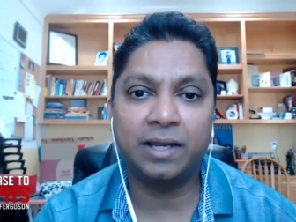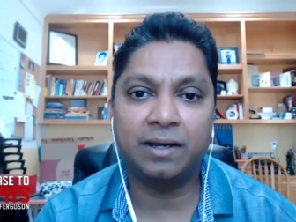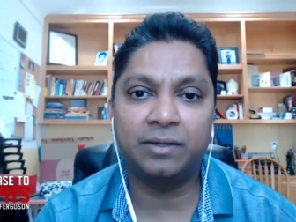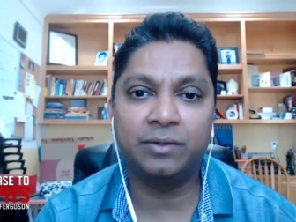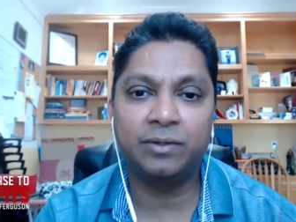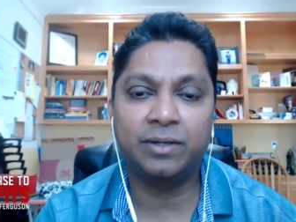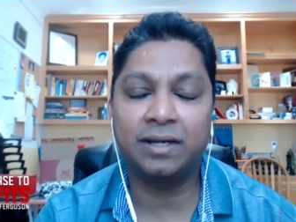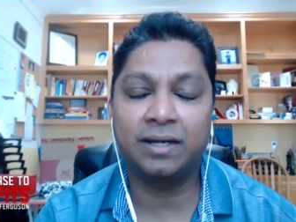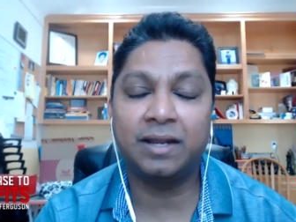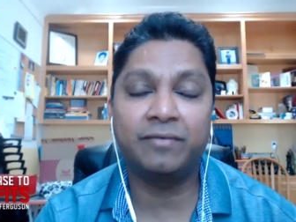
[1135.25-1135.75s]
Right? You
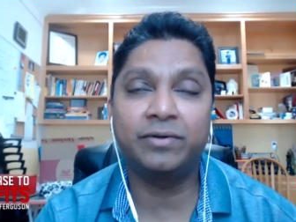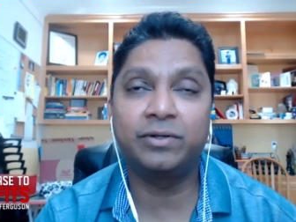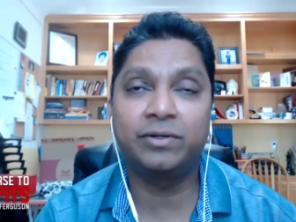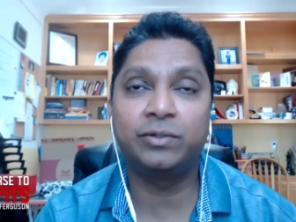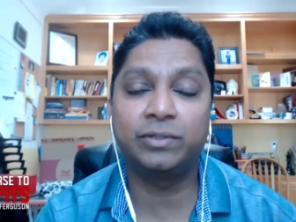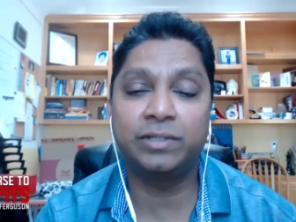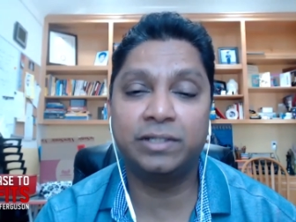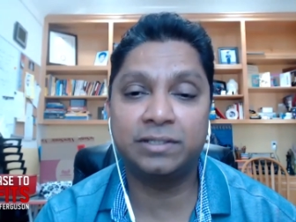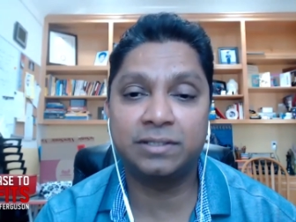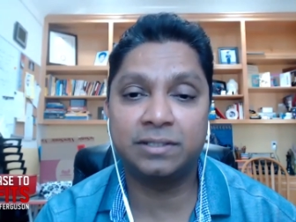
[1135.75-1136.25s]
can never
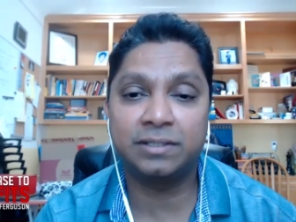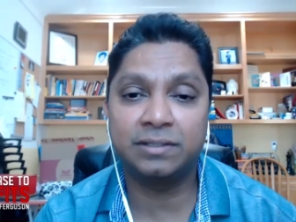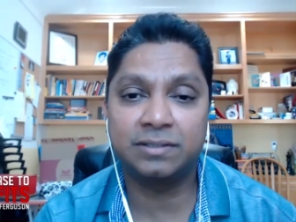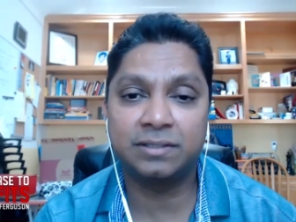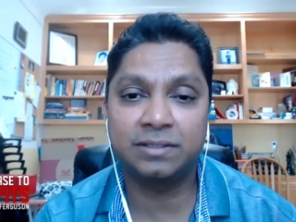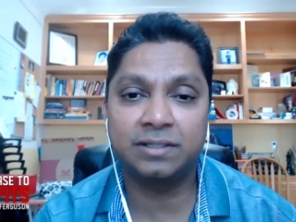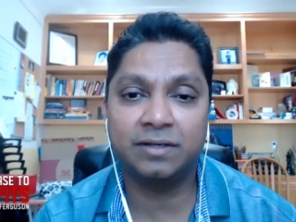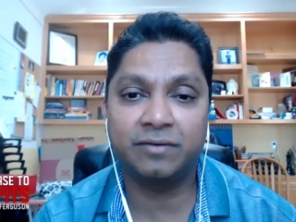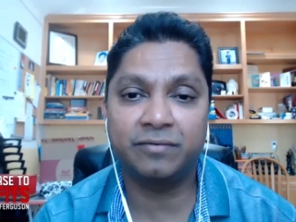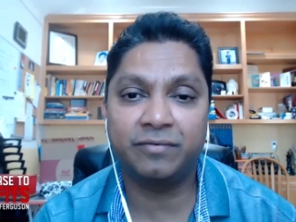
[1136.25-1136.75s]
do this in
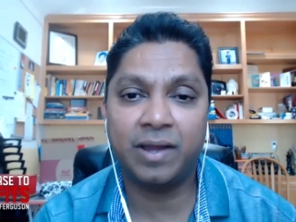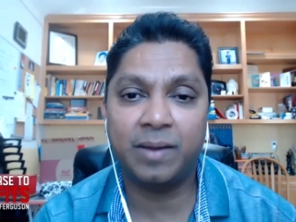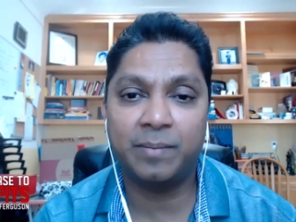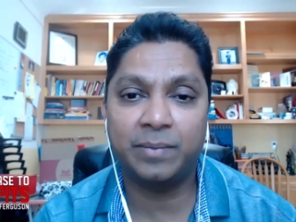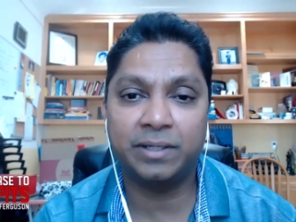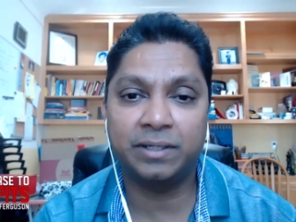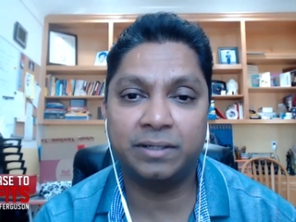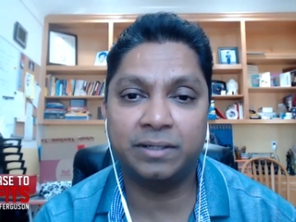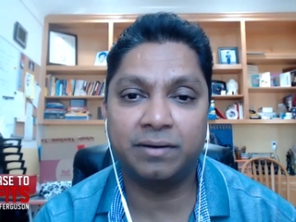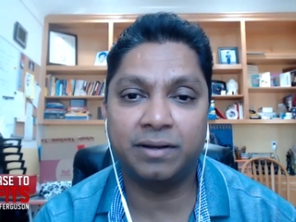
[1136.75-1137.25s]
single
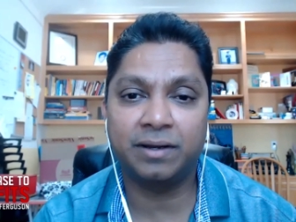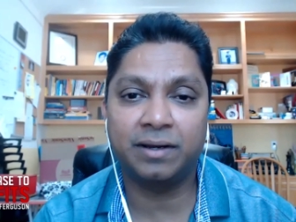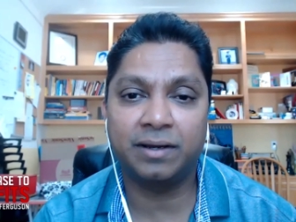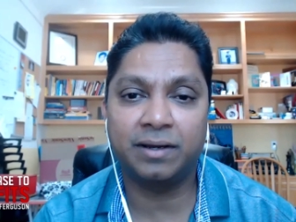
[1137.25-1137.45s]
family, right?